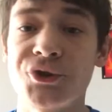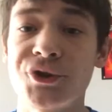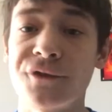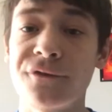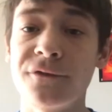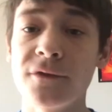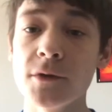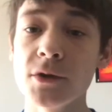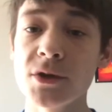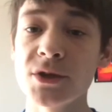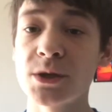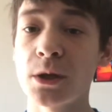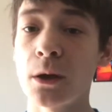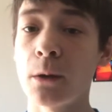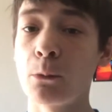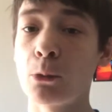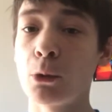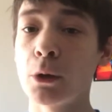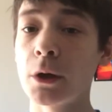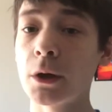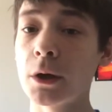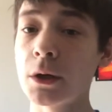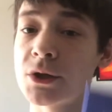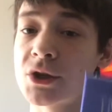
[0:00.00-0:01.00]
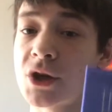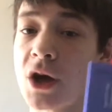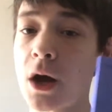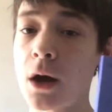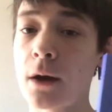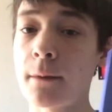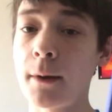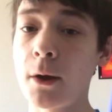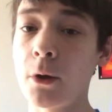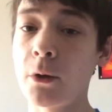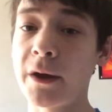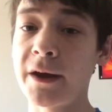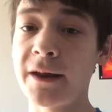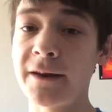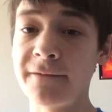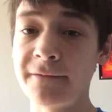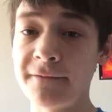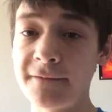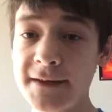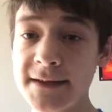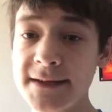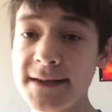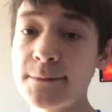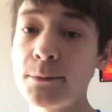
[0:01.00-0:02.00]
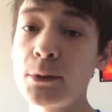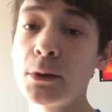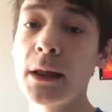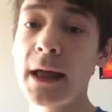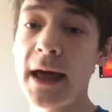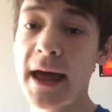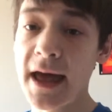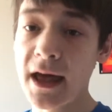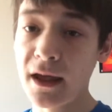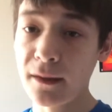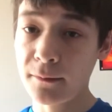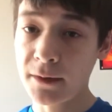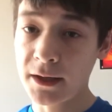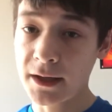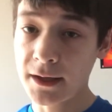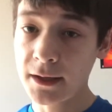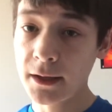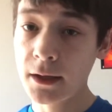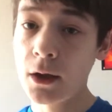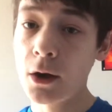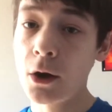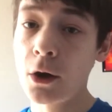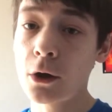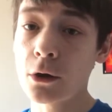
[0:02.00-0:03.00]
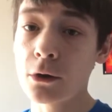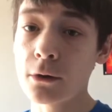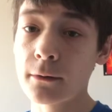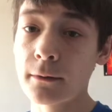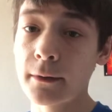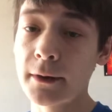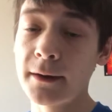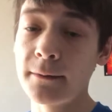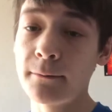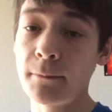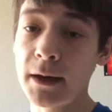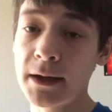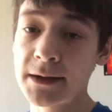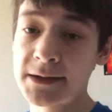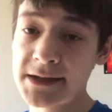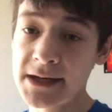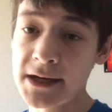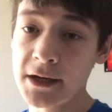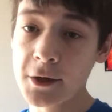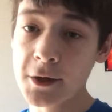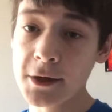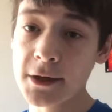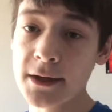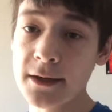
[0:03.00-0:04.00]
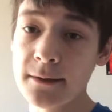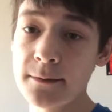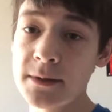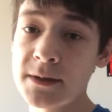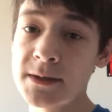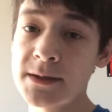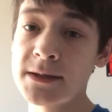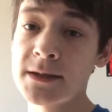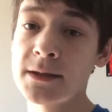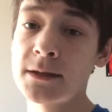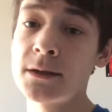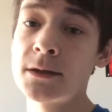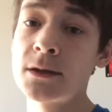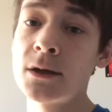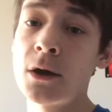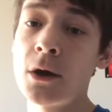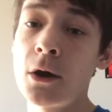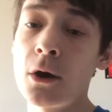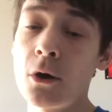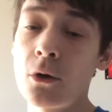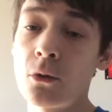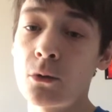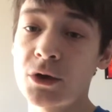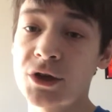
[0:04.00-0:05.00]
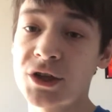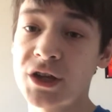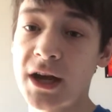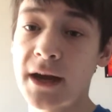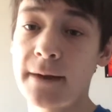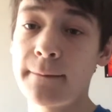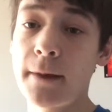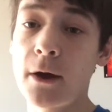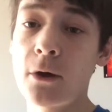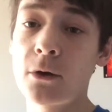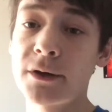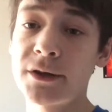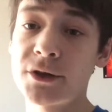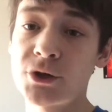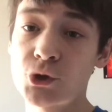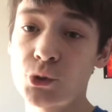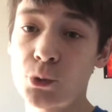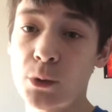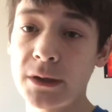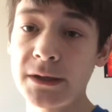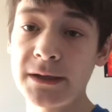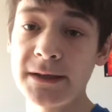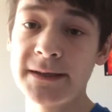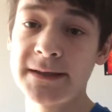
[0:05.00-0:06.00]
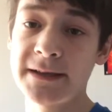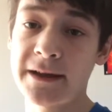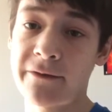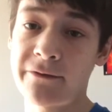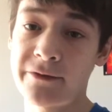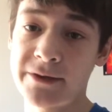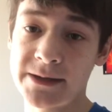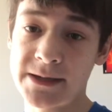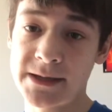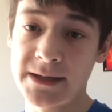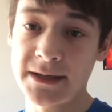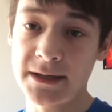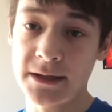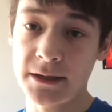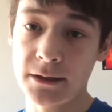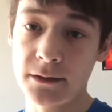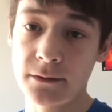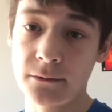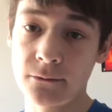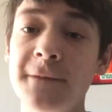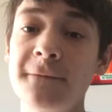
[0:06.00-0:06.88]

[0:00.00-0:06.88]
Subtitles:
So first up, we're going to talk about Invisible Emmie, written by Terry Levinson, which came out in 2017.